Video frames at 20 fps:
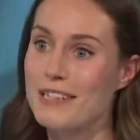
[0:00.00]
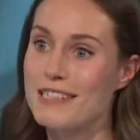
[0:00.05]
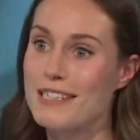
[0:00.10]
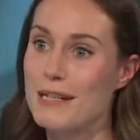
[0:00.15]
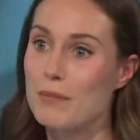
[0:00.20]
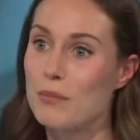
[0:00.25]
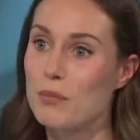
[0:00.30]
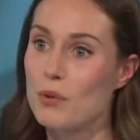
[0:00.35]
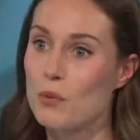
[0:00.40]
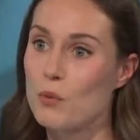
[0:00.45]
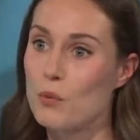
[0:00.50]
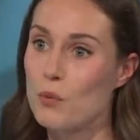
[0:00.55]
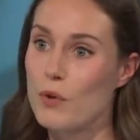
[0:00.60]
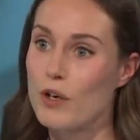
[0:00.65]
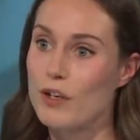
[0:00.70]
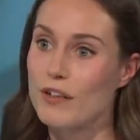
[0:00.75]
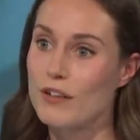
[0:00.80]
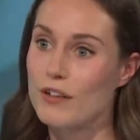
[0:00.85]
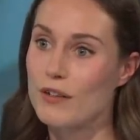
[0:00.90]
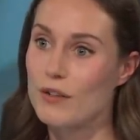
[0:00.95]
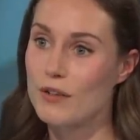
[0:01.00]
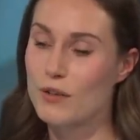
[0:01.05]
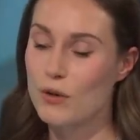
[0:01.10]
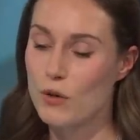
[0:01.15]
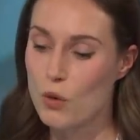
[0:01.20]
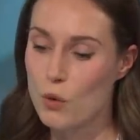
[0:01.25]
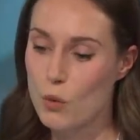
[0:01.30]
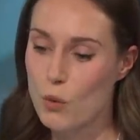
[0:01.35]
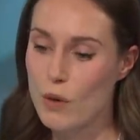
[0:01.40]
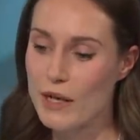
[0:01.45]
example, weren't
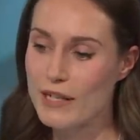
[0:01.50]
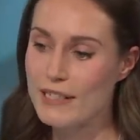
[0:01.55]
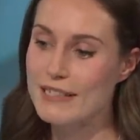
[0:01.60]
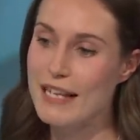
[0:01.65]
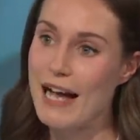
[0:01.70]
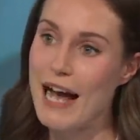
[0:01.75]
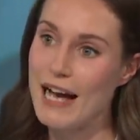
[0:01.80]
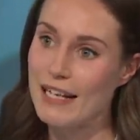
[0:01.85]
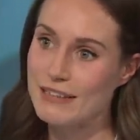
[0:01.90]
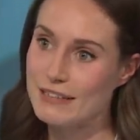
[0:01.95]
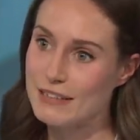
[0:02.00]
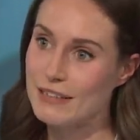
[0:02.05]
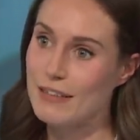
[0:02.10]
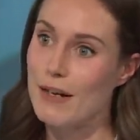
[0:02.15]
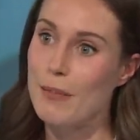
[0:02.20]
always asked